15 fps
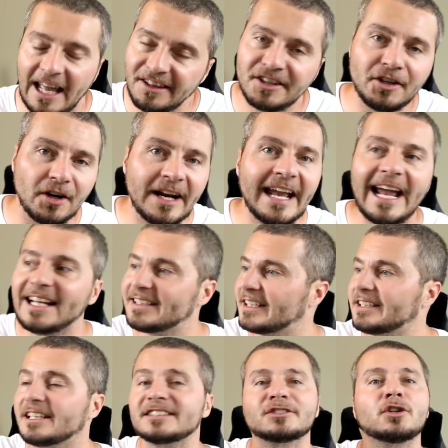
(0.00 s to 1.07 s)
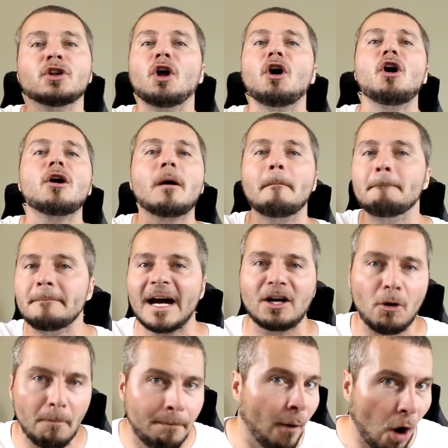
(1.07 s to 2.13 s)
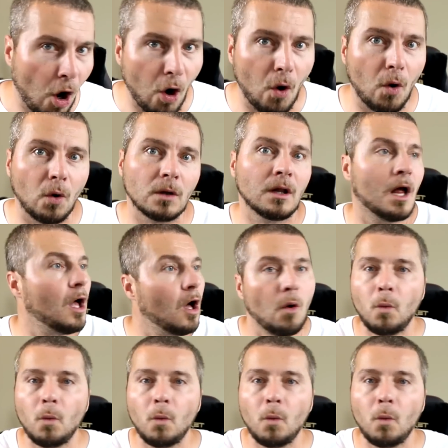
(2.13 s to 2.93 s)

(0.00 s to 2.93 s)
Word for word: And then they're handed this long metal pole,